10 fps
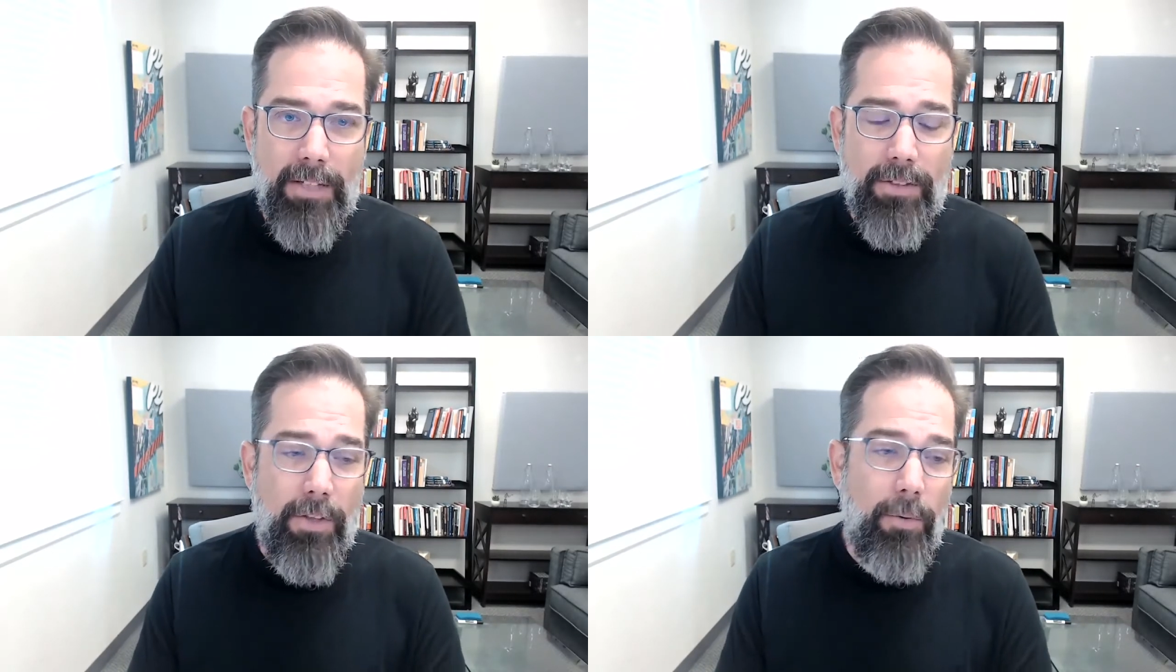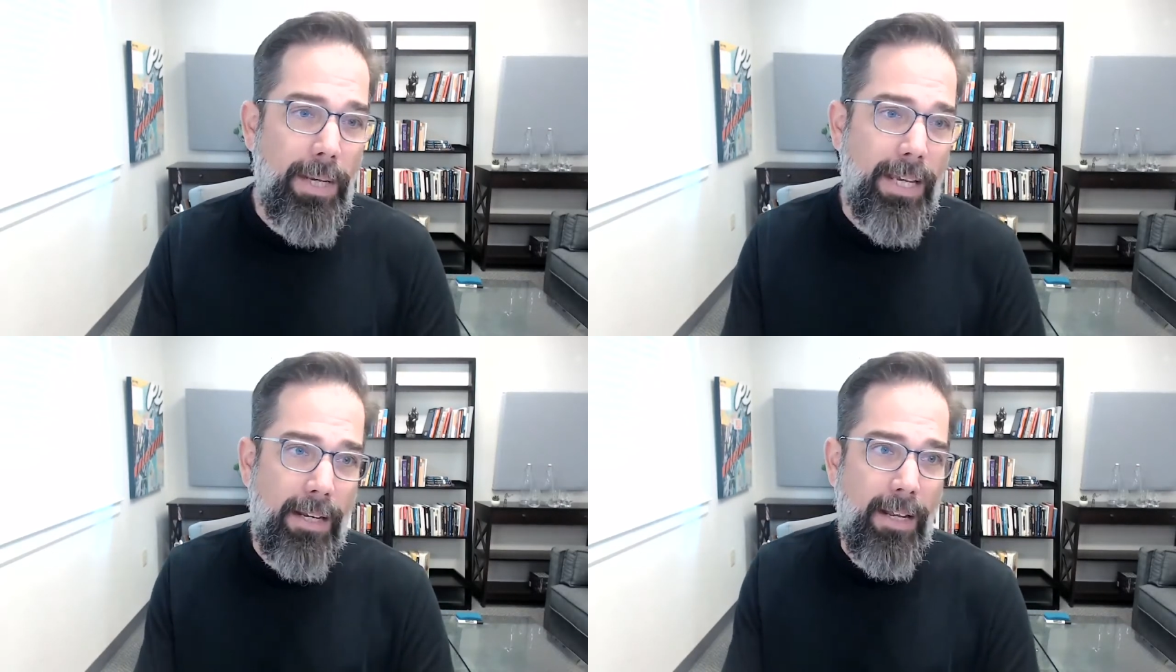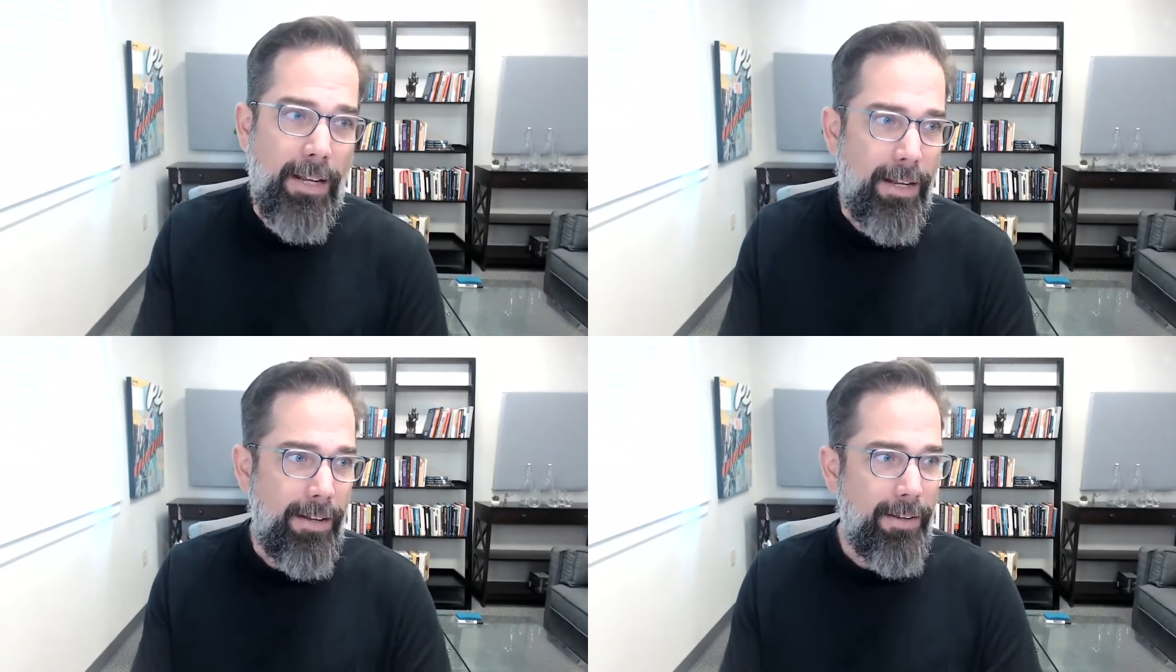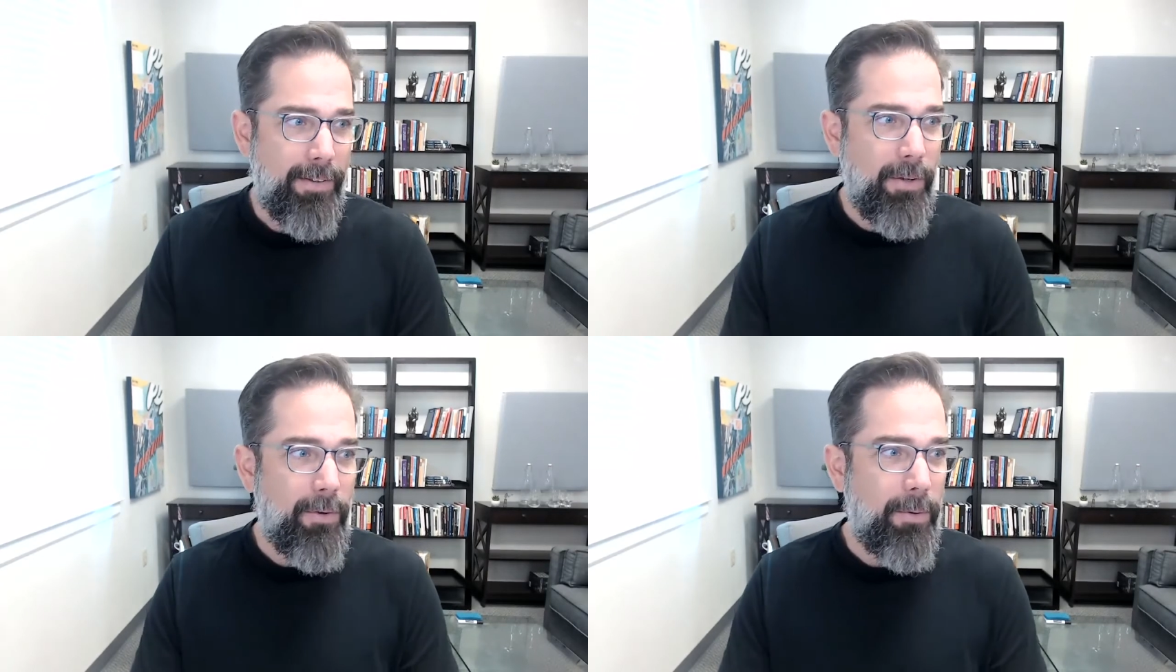so that we can
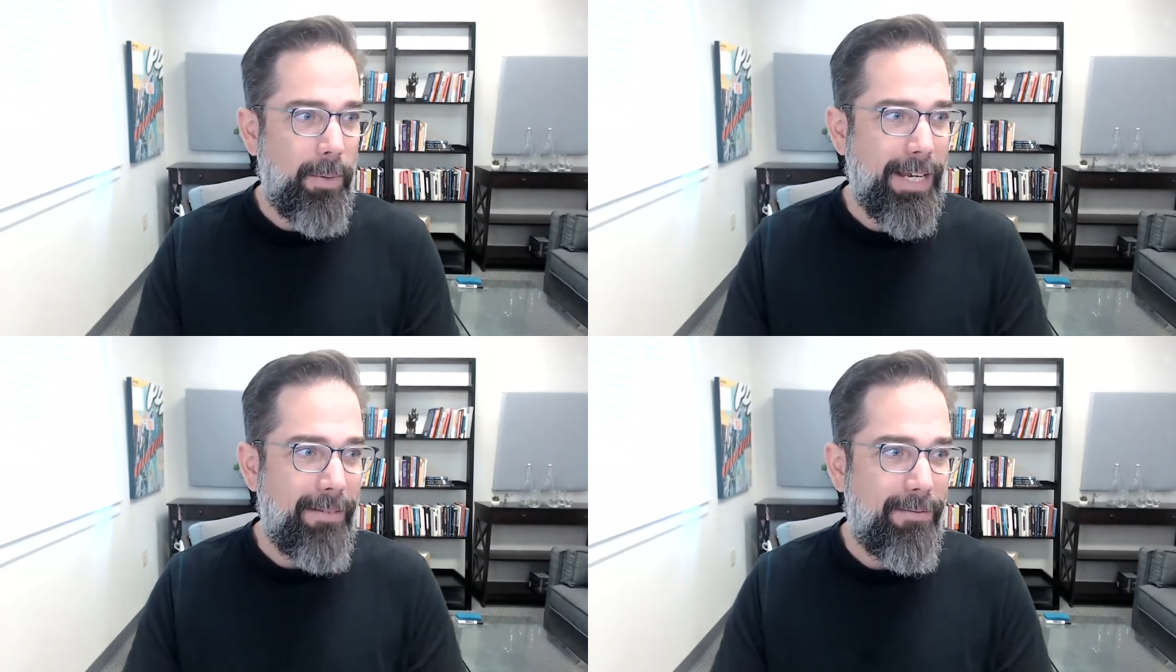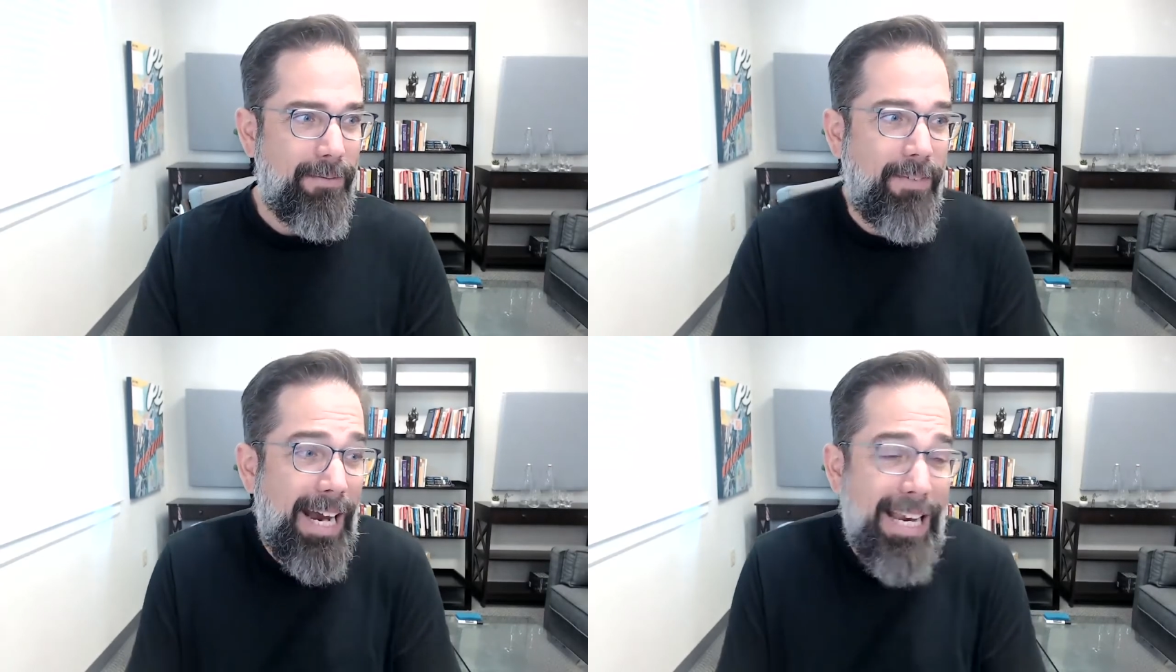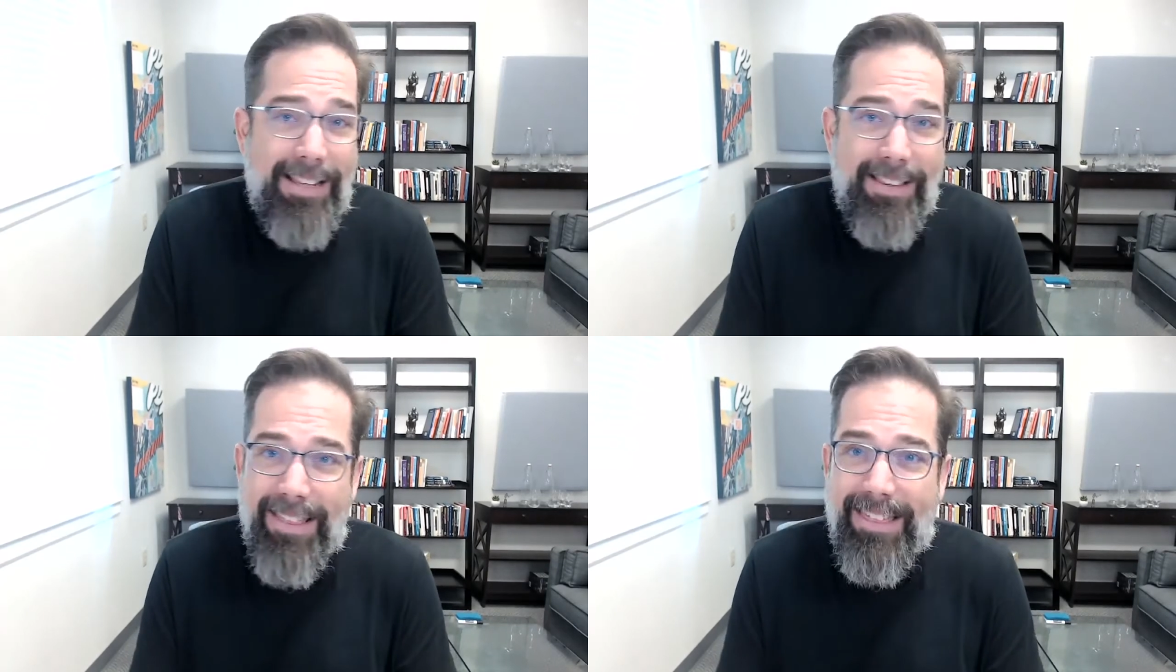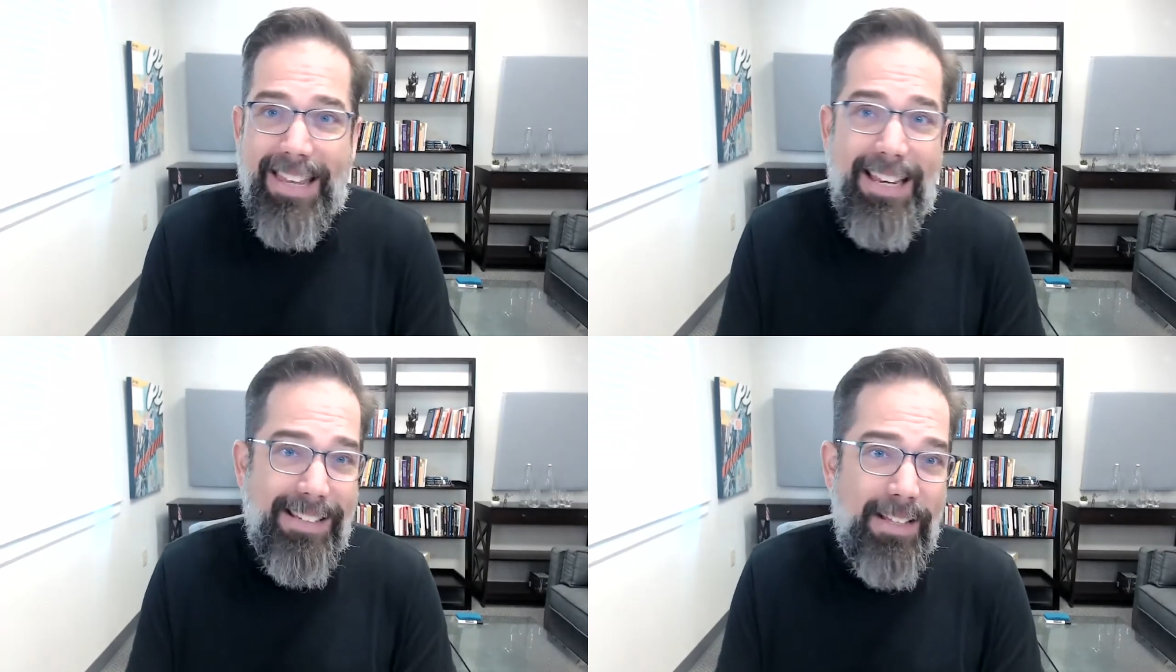find the
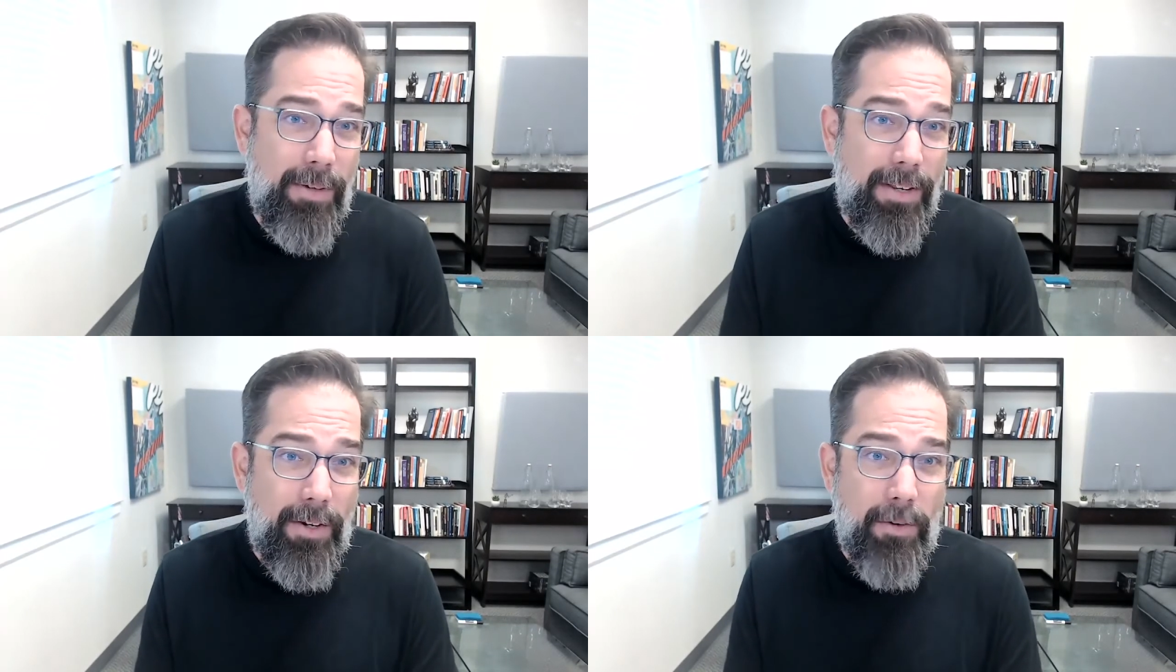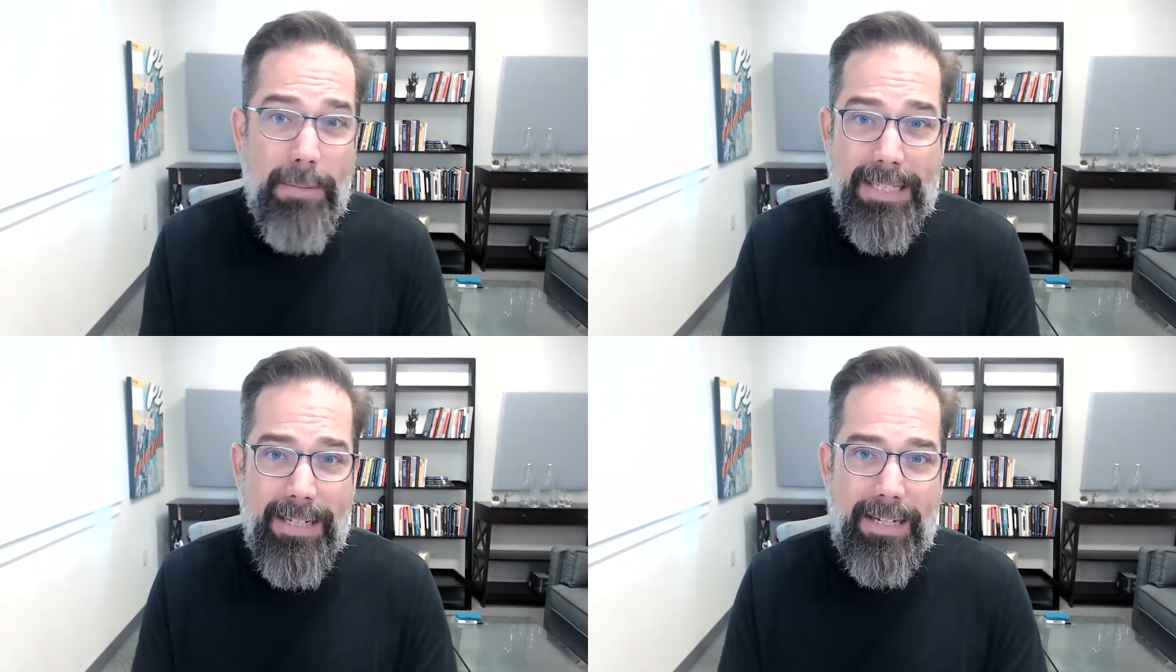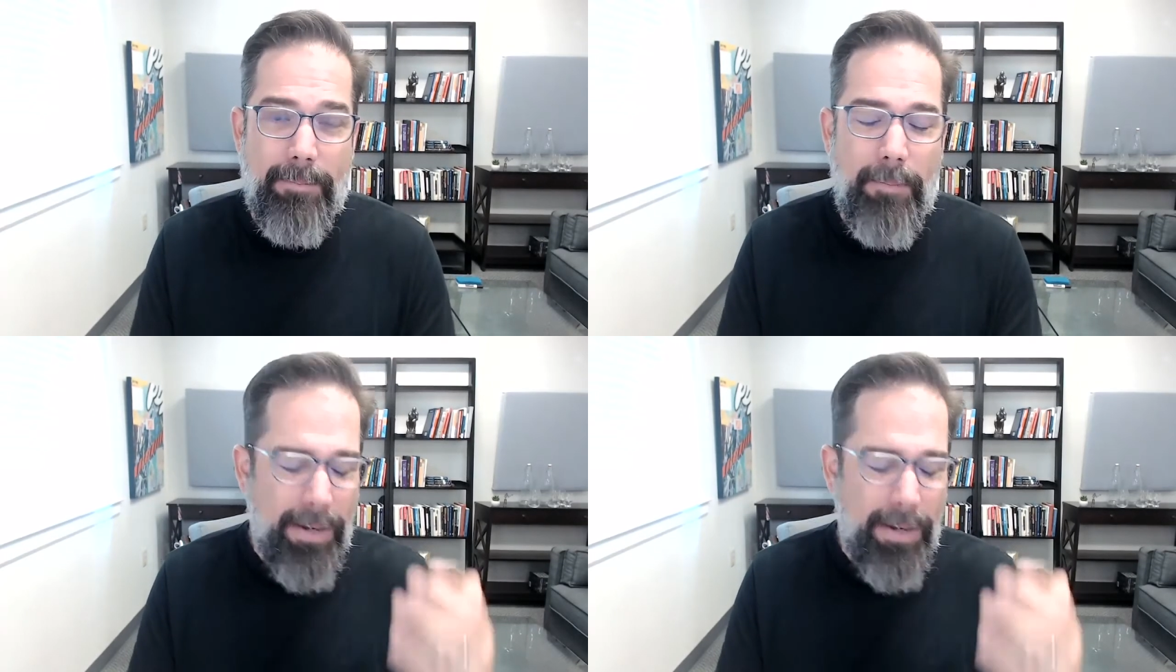things that are missing.